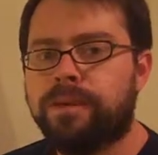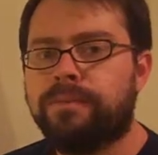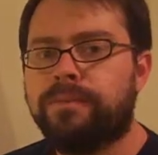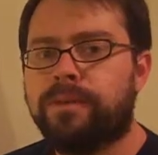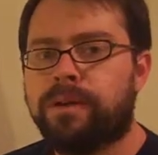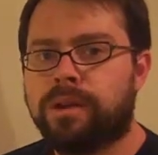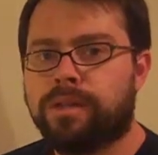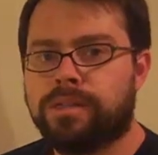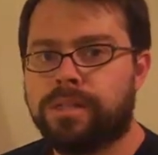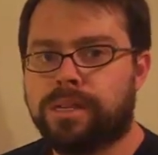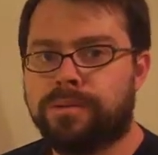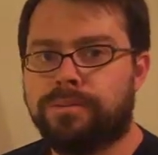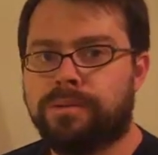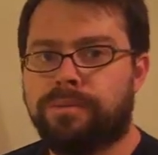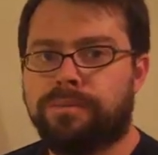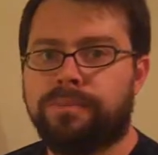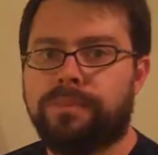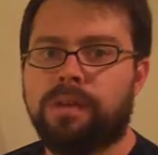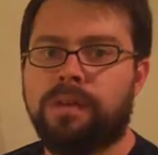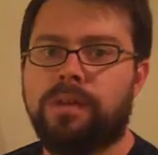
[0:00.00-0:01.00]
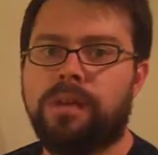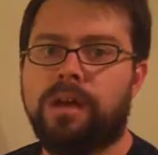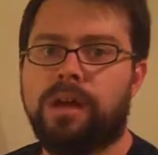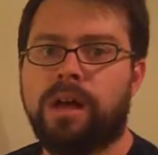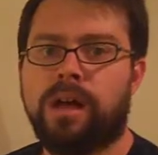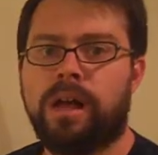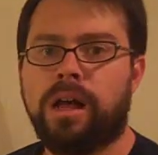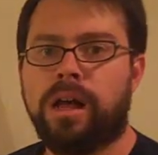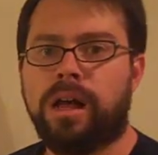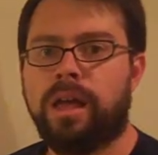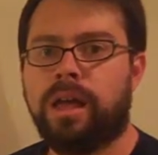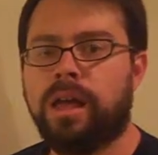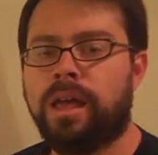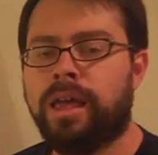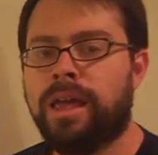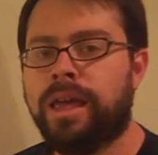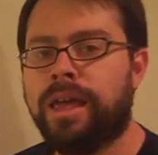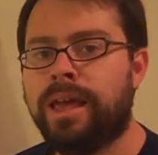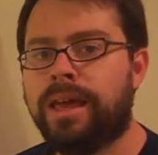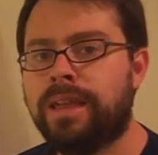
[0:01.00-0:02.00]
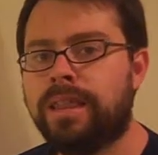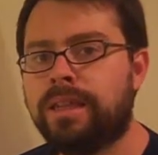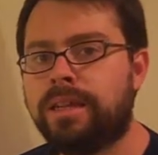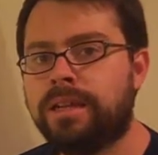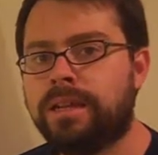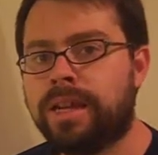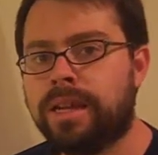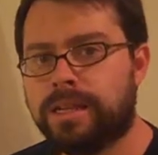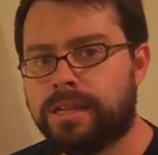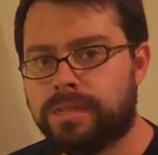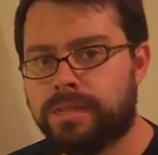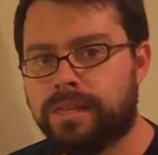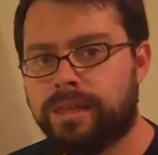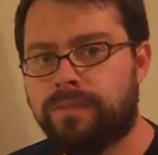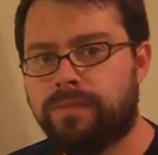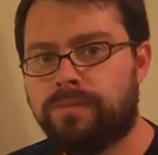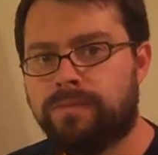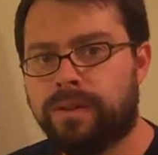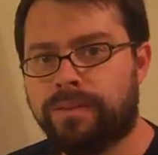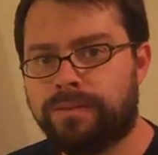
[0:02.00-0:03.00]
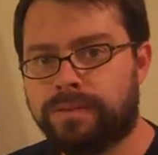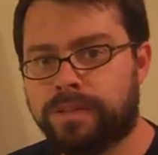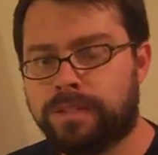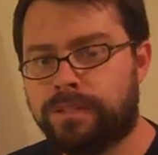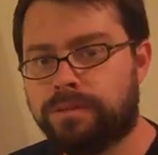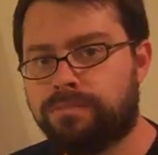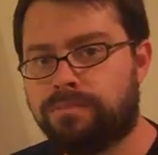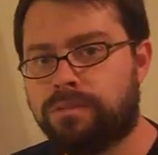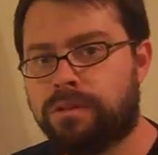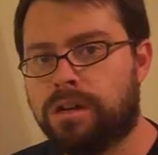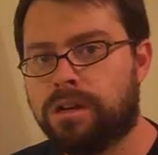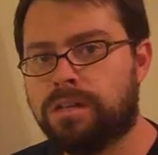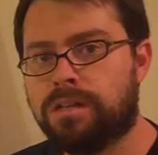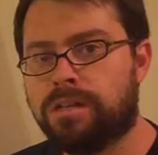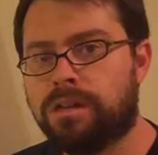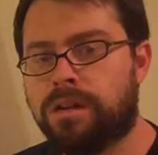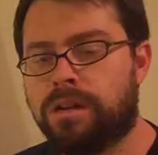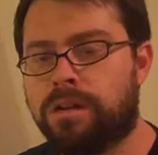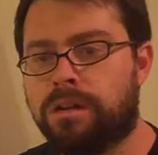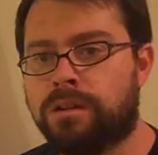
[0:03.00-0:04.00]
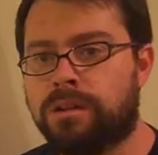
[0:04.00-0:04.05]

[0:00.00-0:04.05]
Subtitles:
For example, in the 1950s, President